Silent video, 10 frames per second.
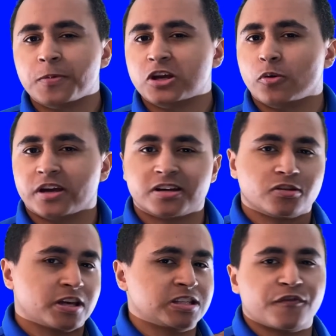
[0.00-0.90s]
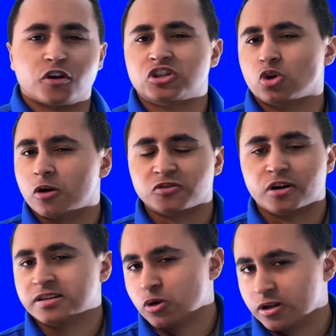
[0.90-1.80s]
be going into like severe storms or
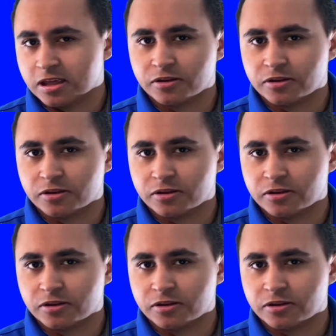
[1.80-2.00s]
any sort of thing